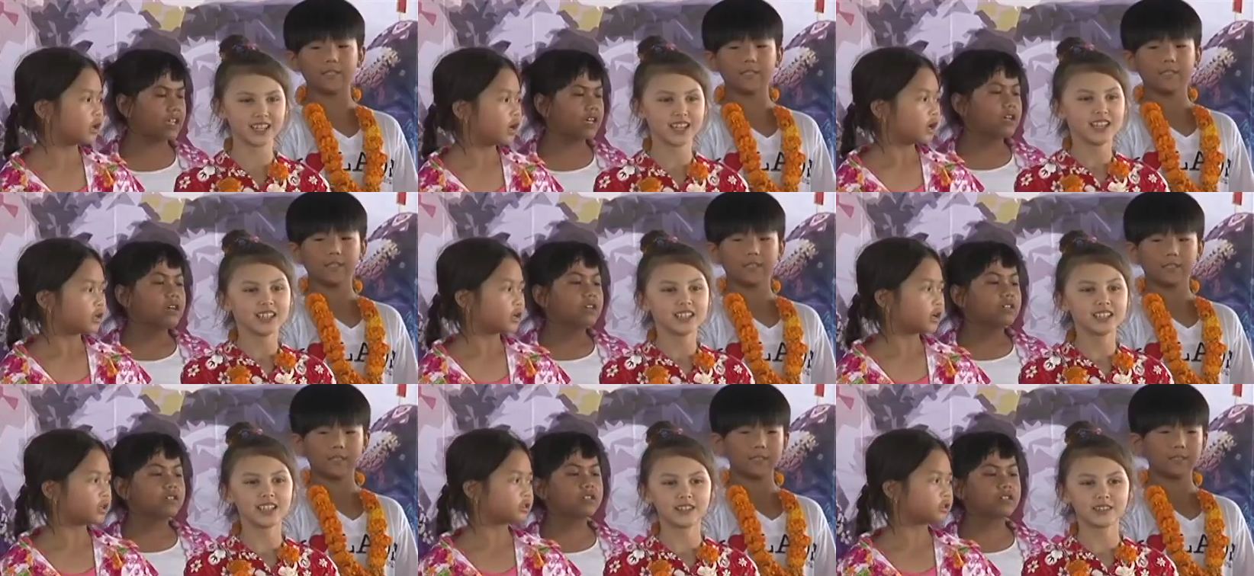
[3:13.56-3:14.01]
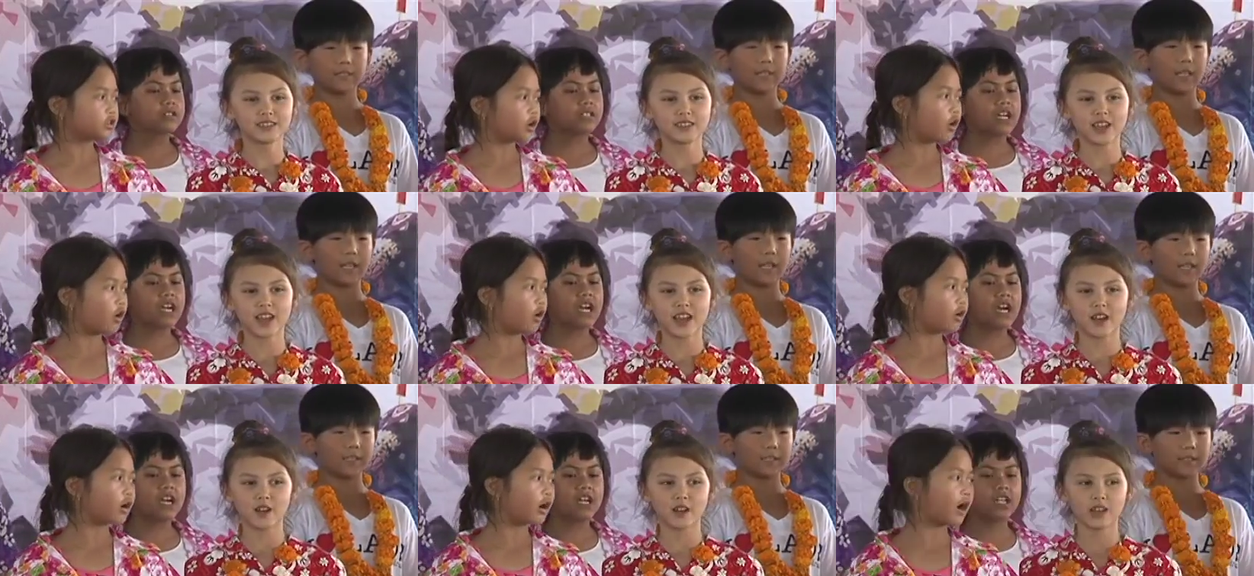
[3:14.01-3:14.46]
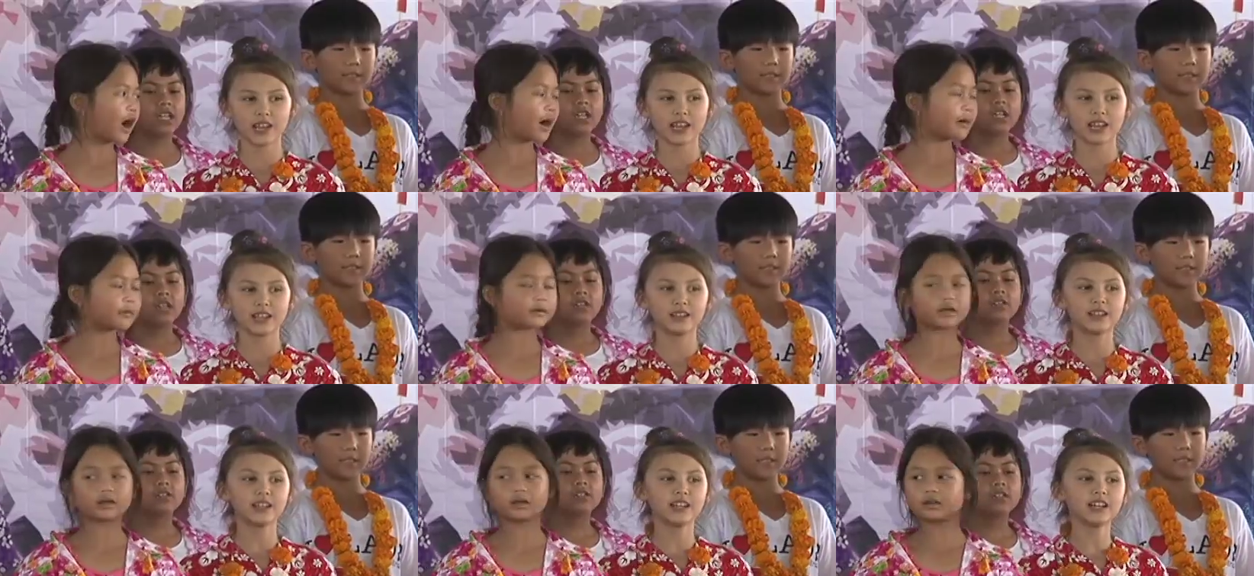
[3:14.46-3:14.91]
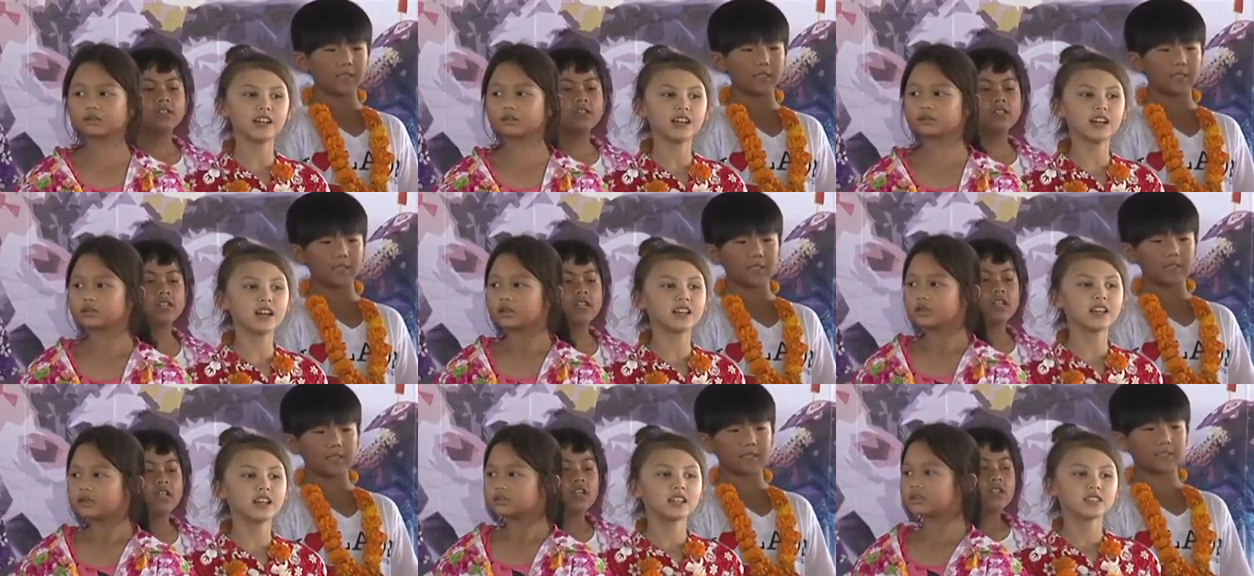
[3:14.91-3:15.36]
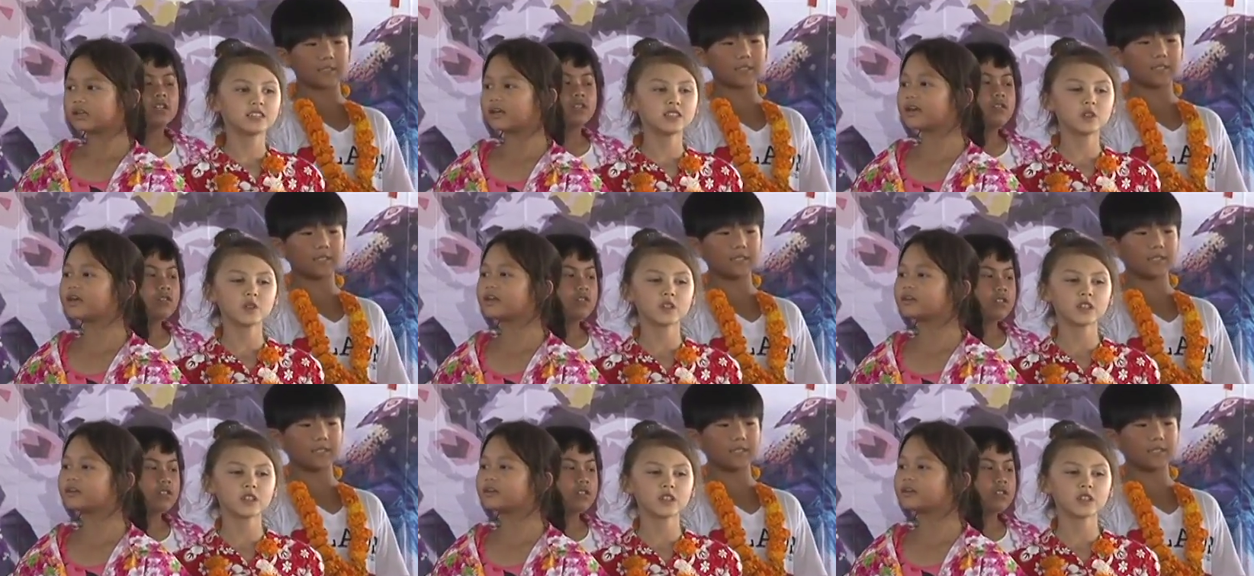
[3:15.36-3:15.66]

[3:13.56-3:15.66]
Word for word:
Speaker 1: I sang a Lao song